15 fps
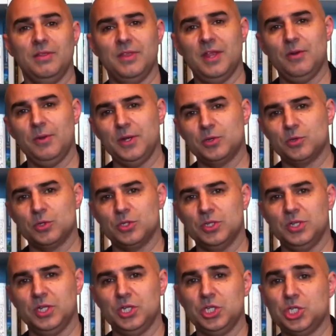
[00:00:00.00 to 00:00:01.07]
They're
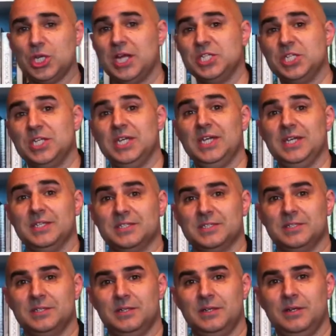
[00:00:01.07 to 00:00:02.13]
interested in changing
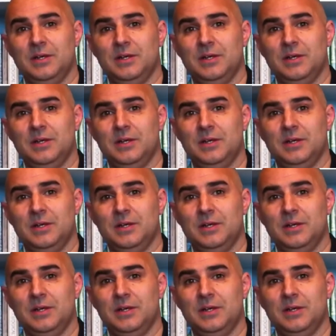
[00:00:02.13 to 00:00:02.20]
gears.